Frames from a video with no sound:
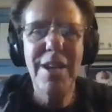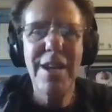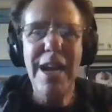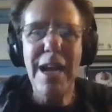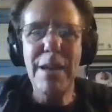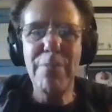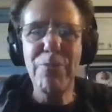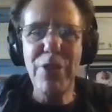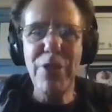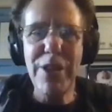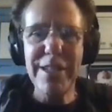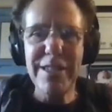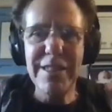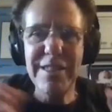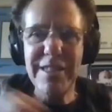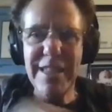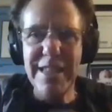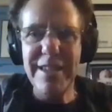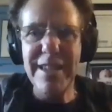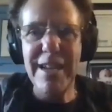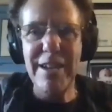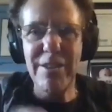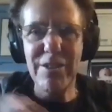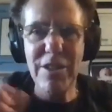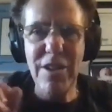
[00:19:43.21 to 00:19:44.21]
I'm trying to send
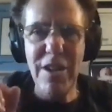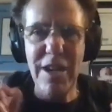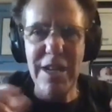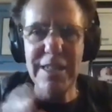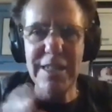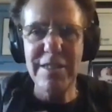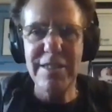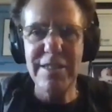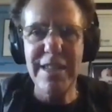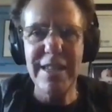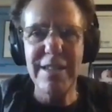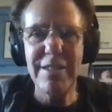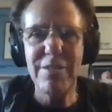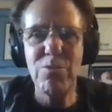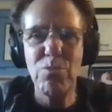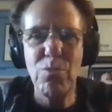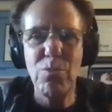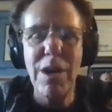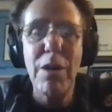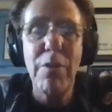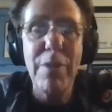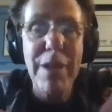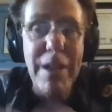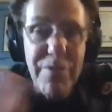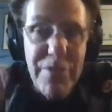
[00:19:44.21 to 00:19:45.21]
out content
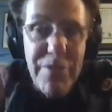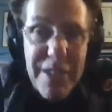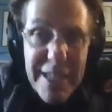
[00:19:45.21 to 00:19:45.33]
while we have the